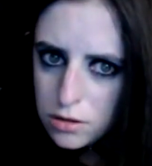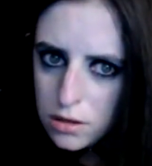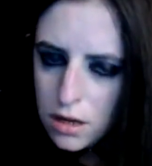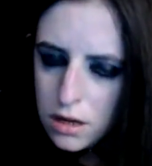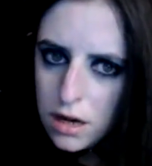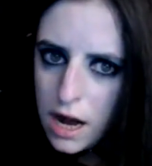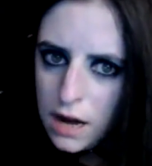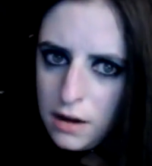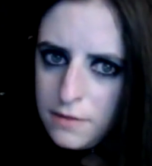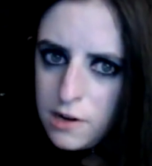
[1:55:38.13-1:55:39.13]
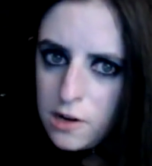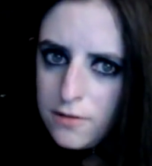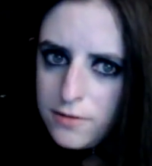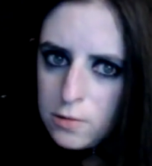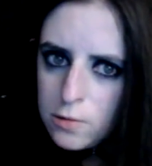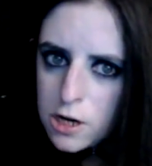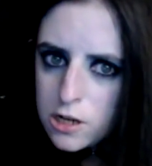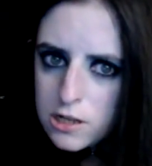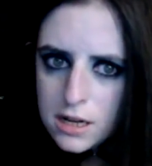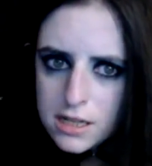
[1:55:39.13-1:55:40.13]
I don't even know if it works,
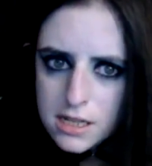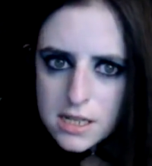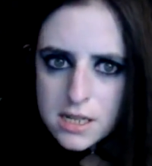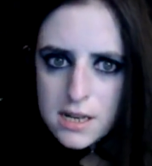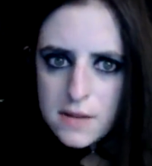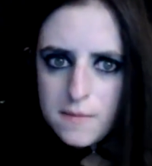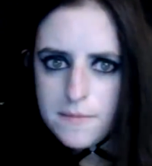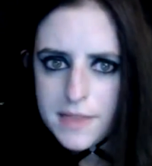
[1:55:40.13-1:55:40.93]
honestly. I